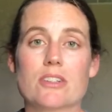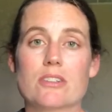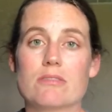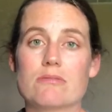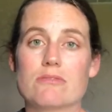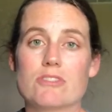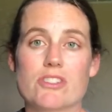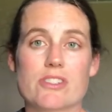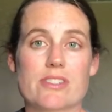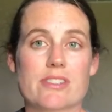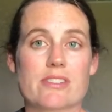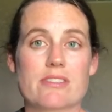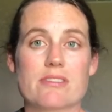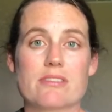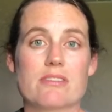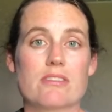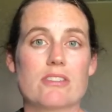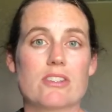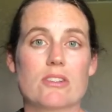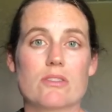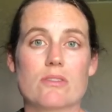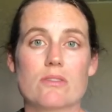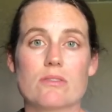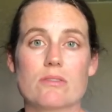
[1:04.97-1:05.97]
just
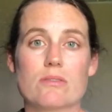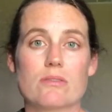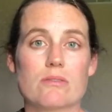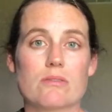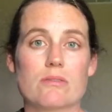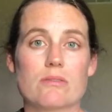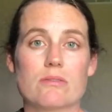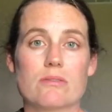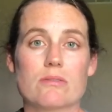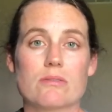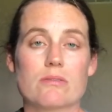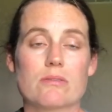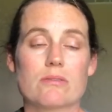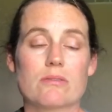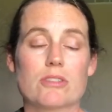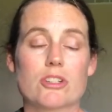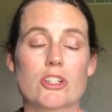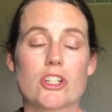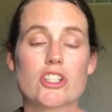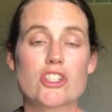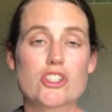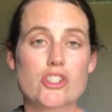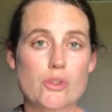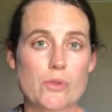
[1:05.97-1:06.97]

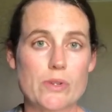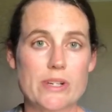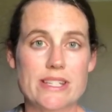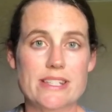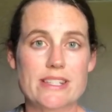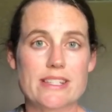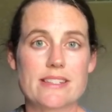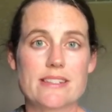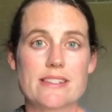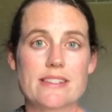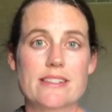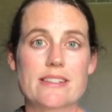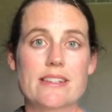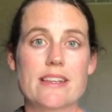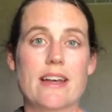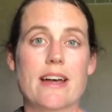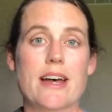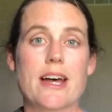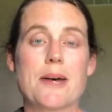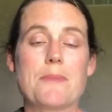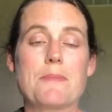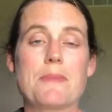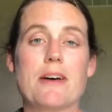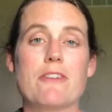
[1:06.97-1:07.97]
good choices
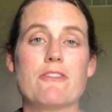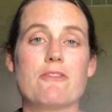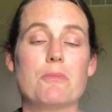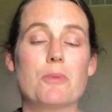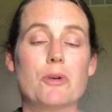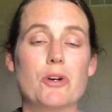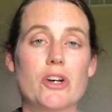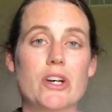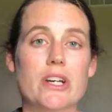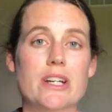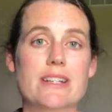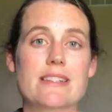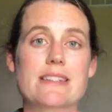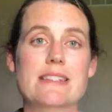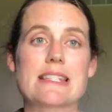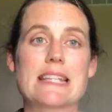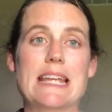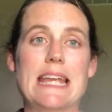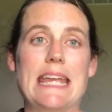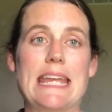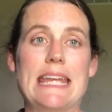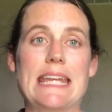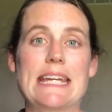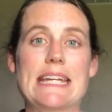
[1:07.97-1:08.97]
of books,
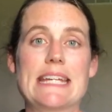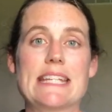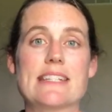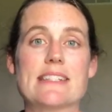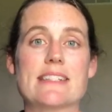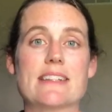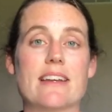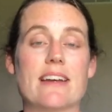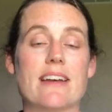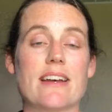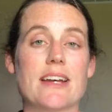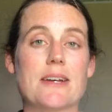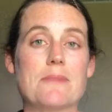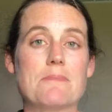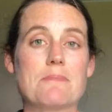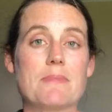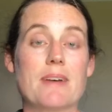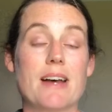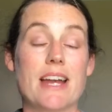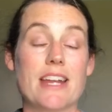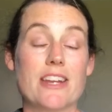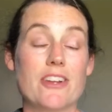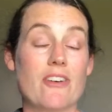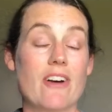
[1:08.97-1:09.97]
and
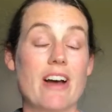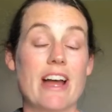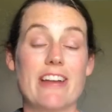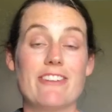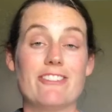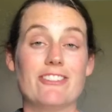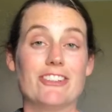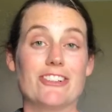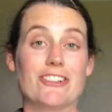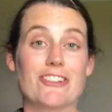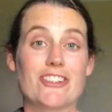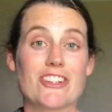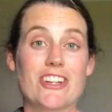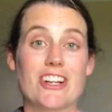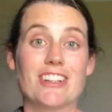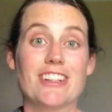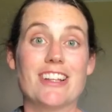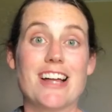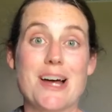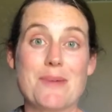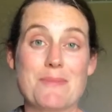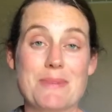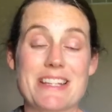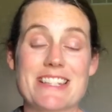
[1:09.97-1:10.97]
I know I've learned a
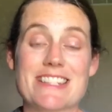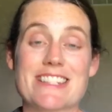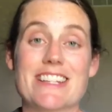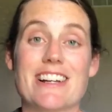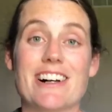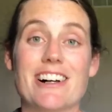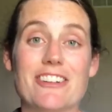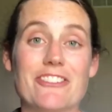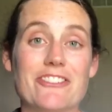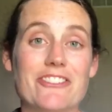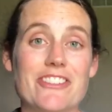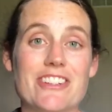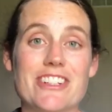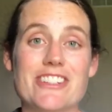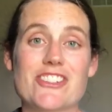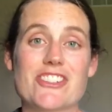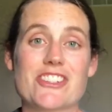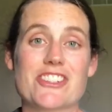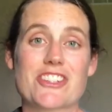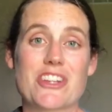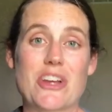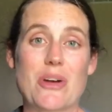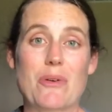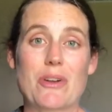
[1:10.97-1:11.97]
lot myself
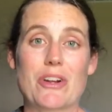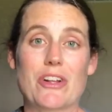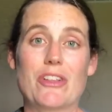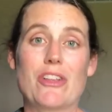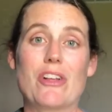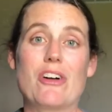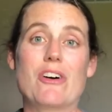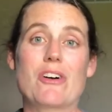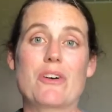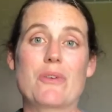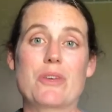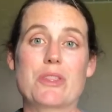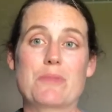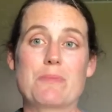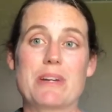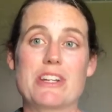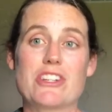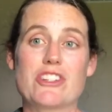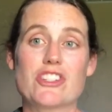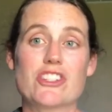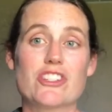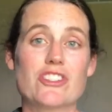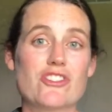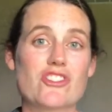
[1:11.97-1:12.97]
just going along with my
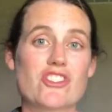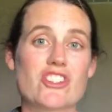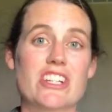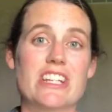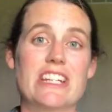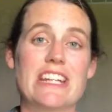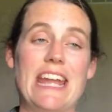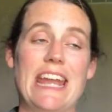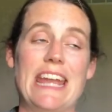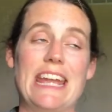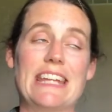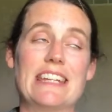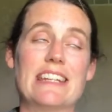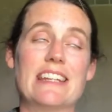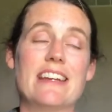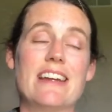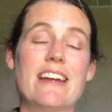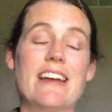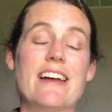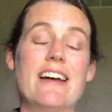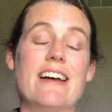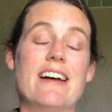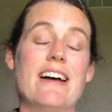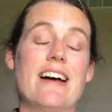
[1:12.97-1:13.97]
children and
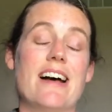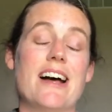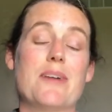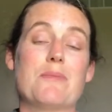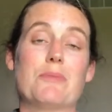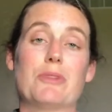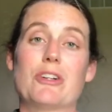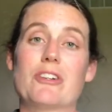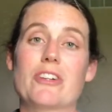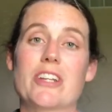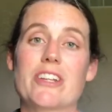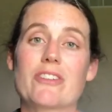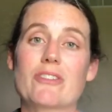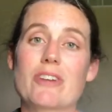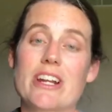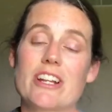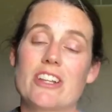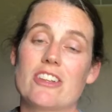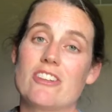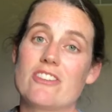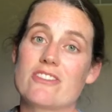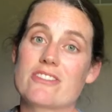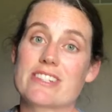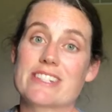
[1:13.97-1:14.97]
learning right
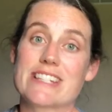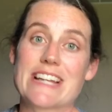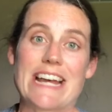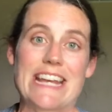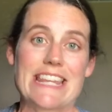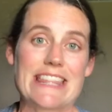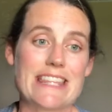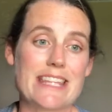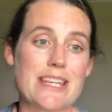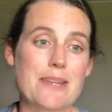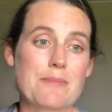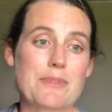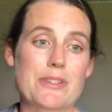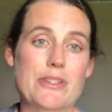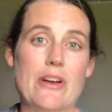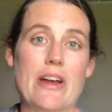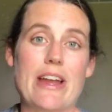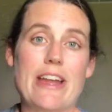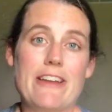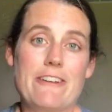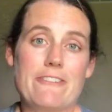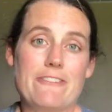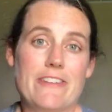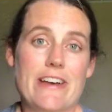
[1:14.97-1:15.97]
alongside them. So I
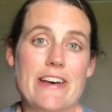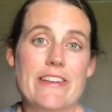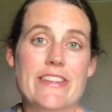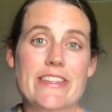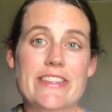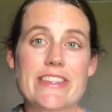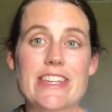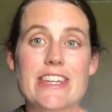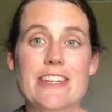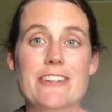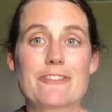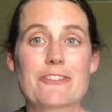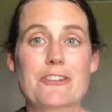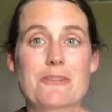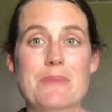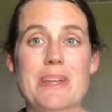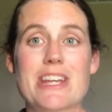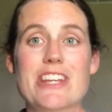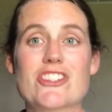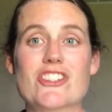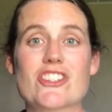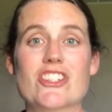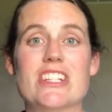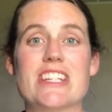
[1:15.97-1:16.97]
have found that the
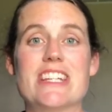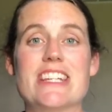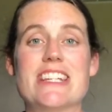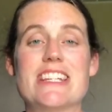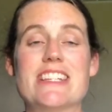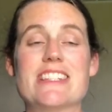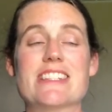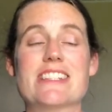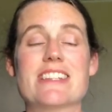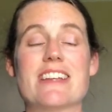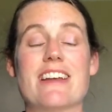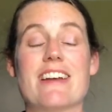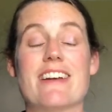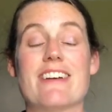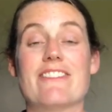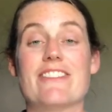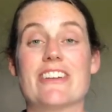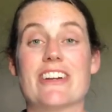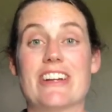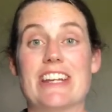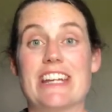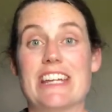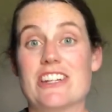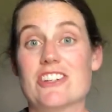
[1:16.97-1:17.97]
information is
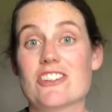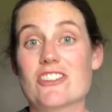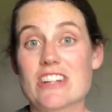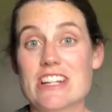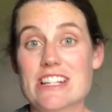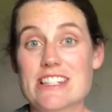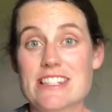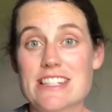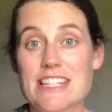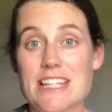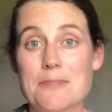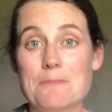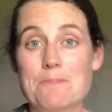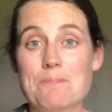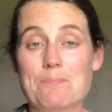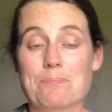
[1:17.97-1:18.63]
very interesting